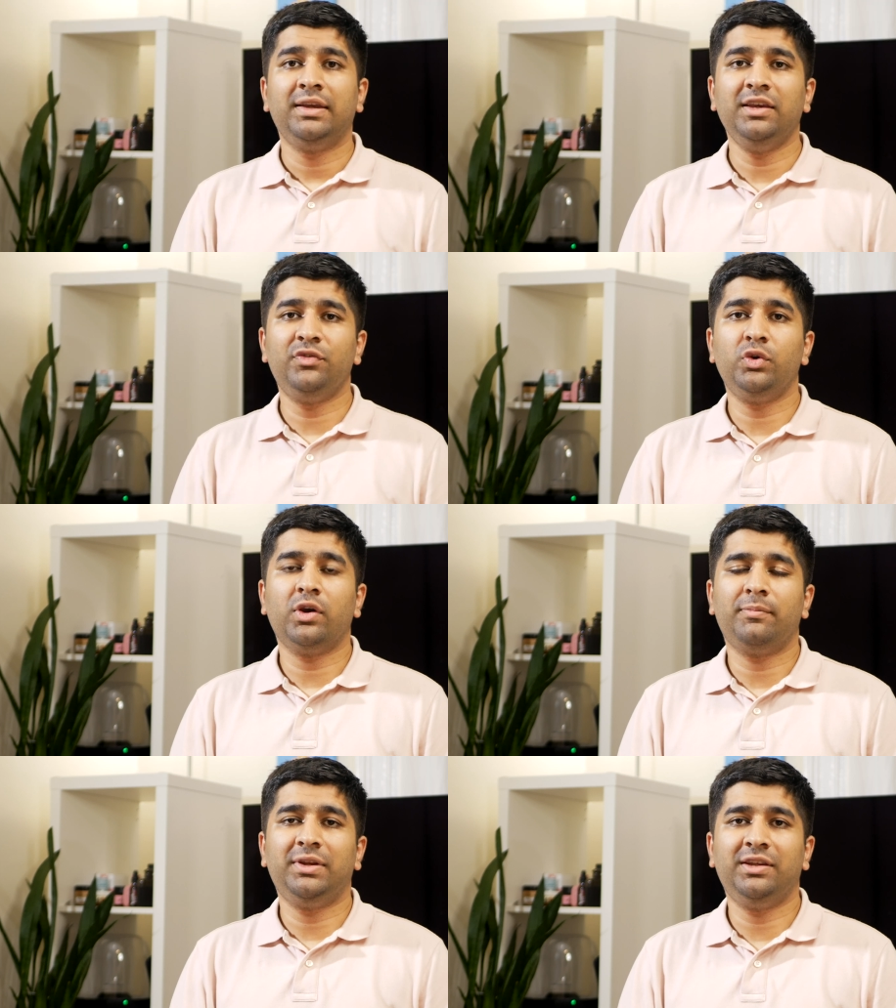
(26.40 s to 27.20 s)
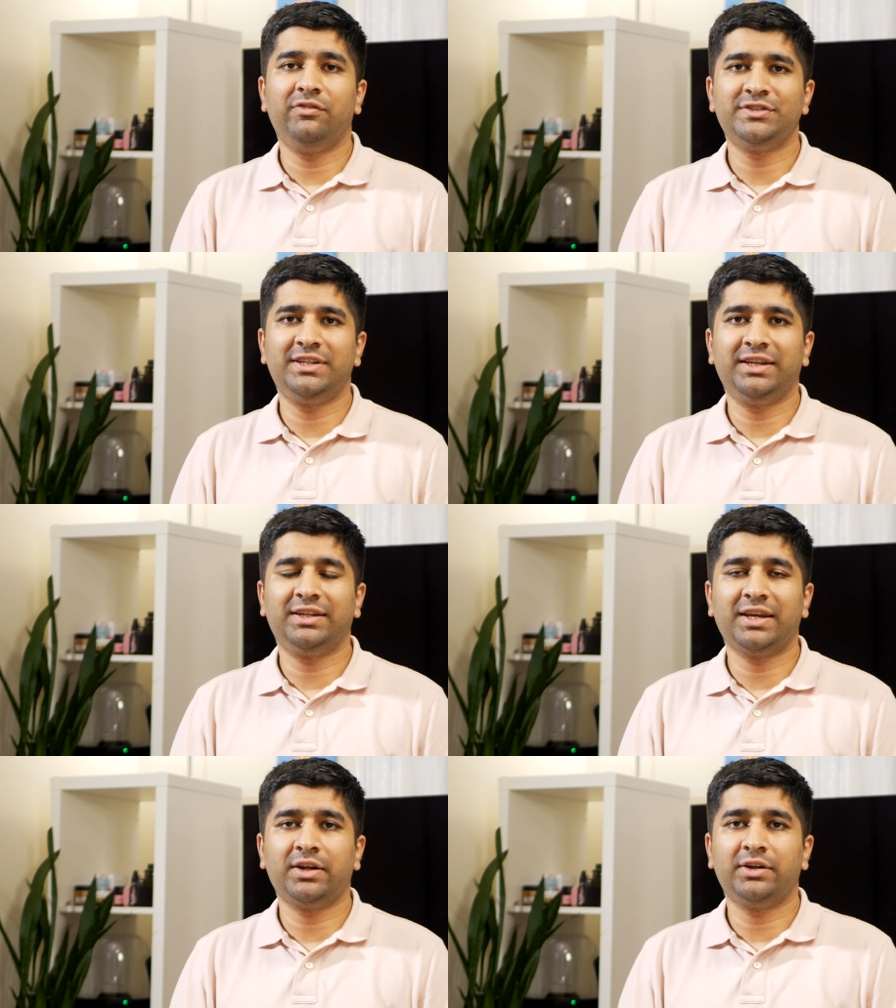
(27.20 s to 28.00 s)
If you have been investing in
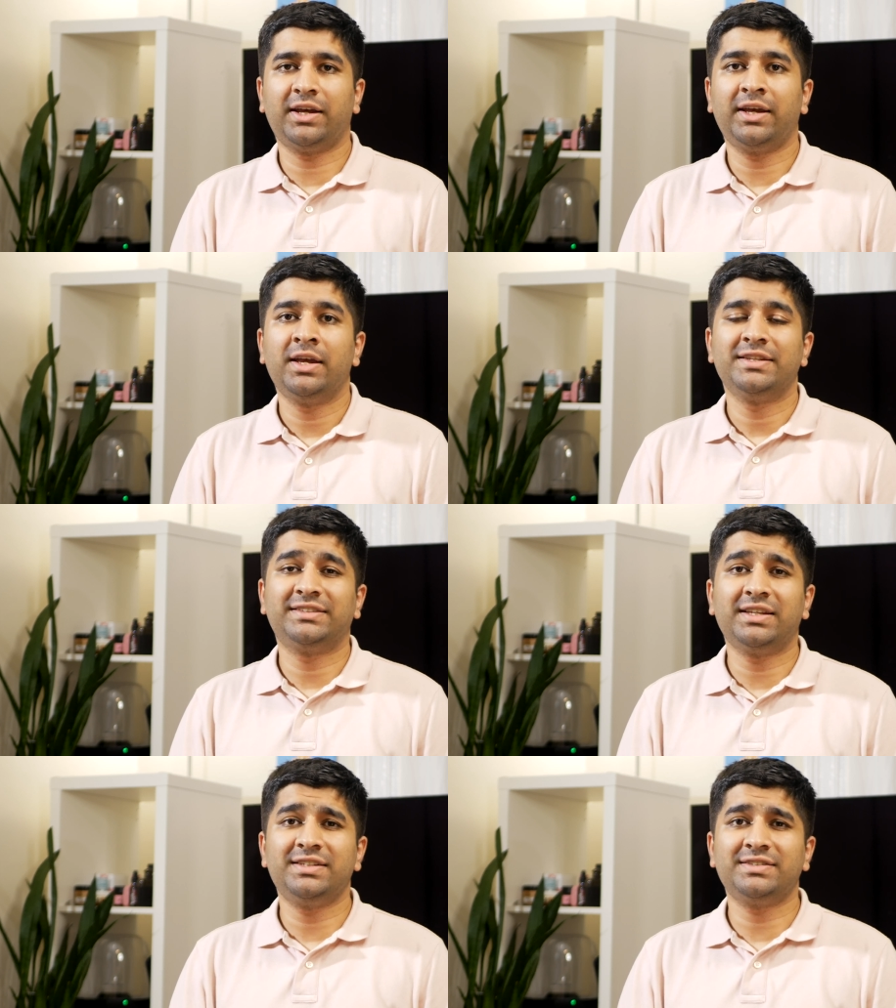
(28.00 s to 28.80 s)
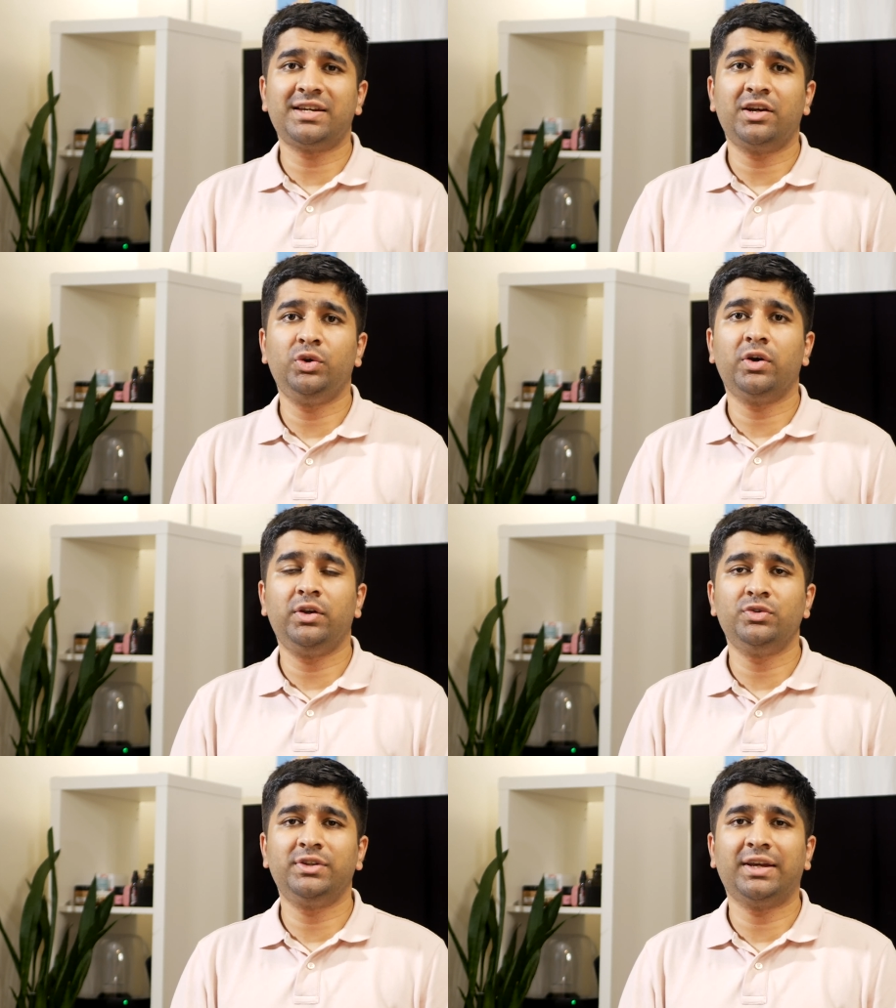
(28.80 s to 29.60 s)
Canada, chances are you are
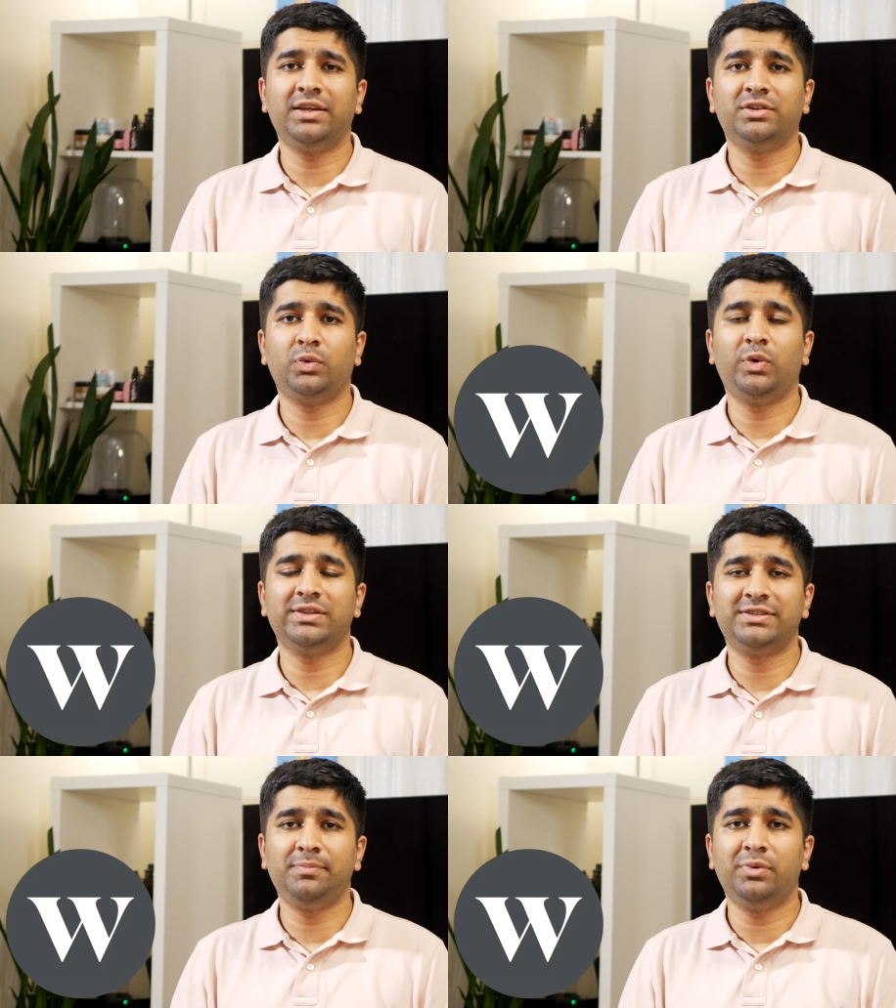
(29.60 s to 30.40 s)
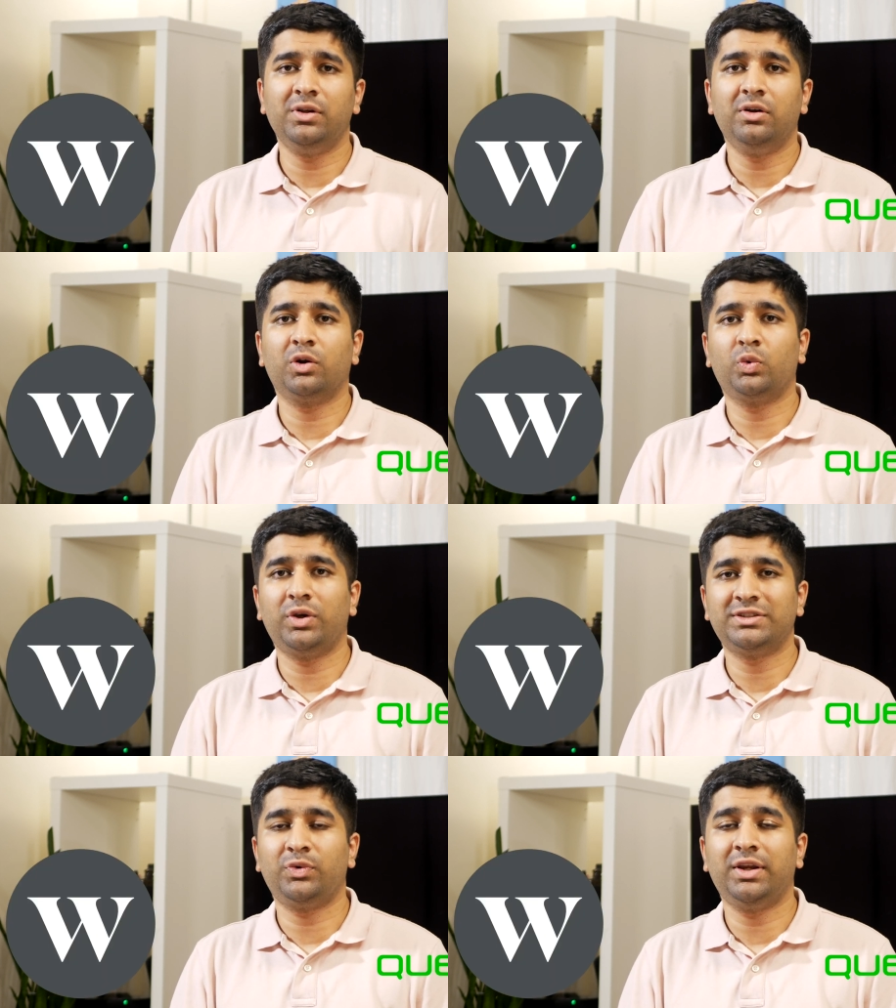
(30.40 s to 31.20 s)
using either Wealthsimple or
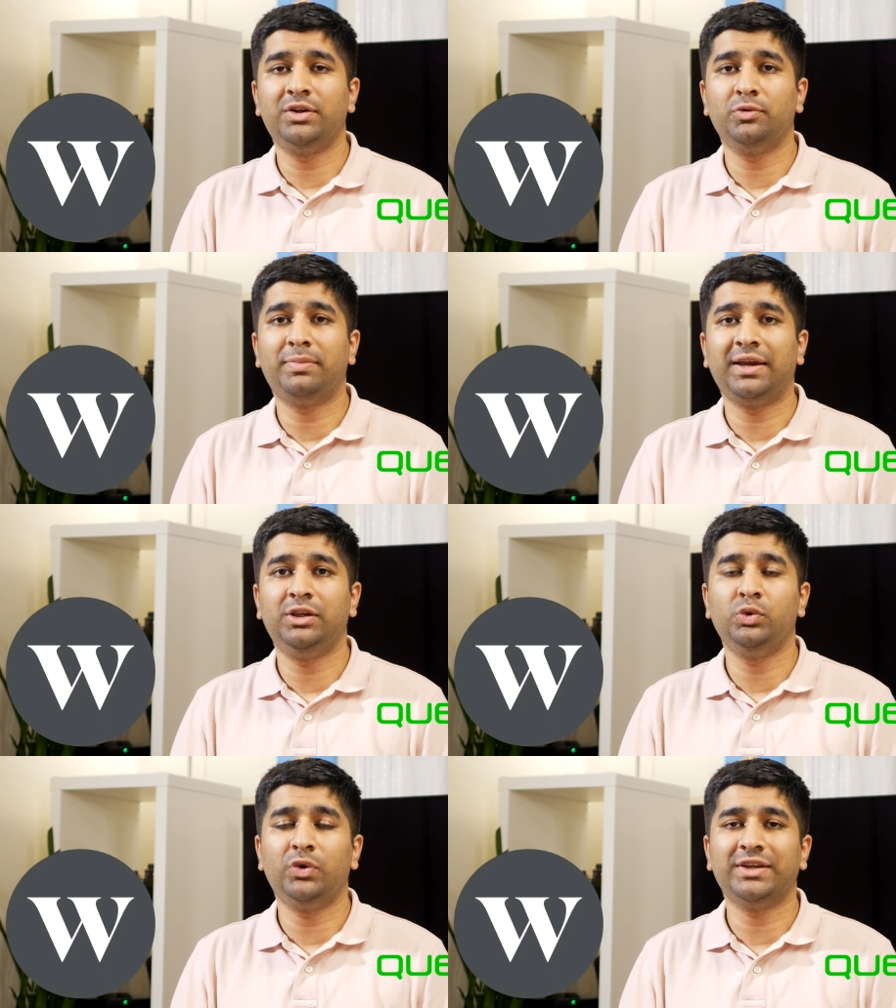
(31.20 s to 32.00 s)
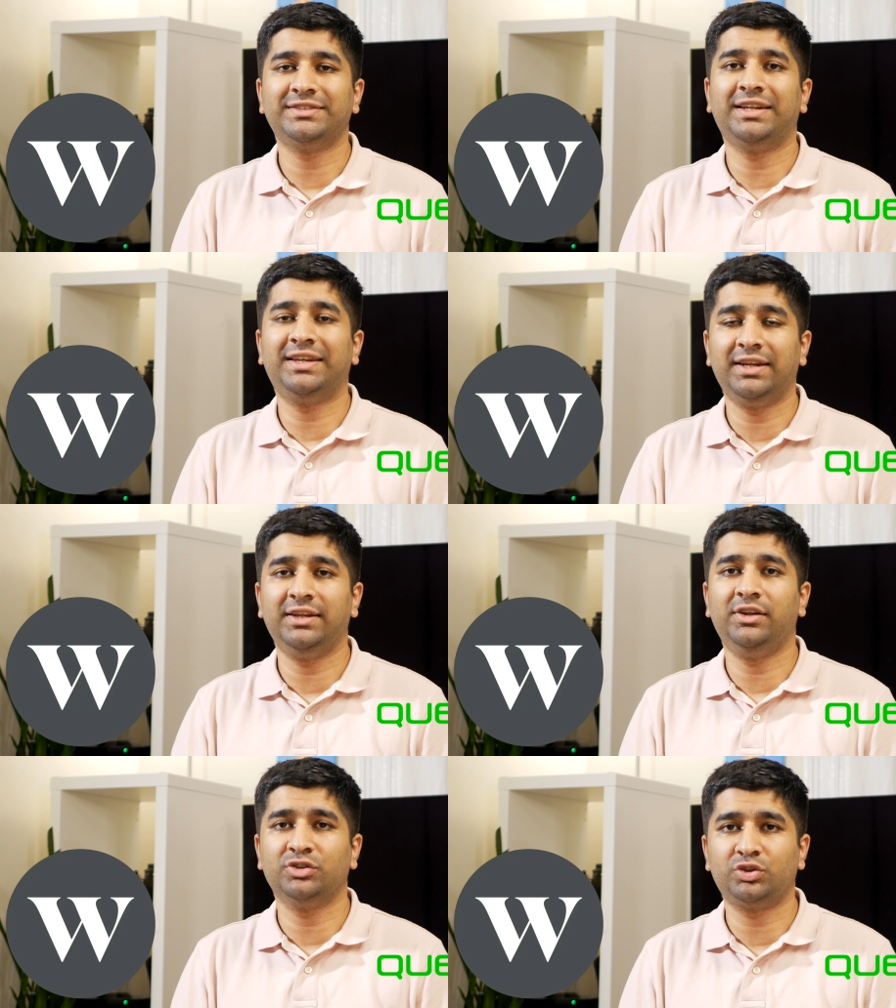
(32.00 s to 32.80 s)
Questrade to buy US and
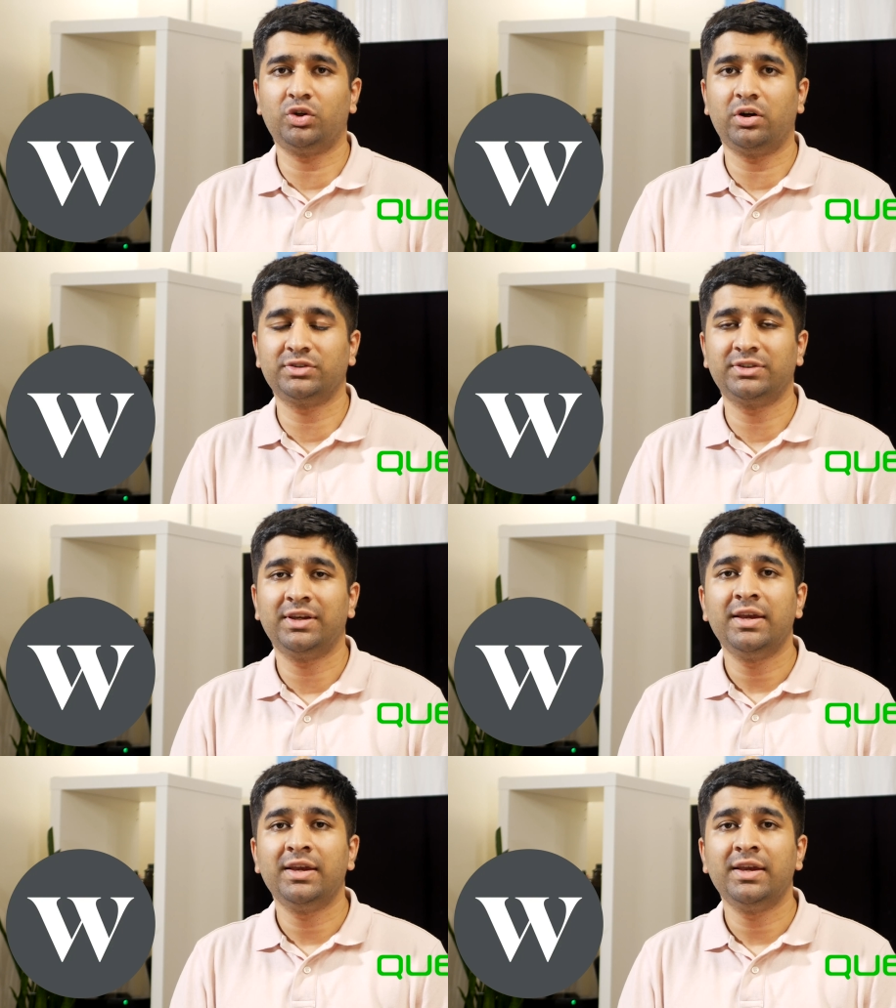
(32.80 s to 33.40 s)
Canadian stocks.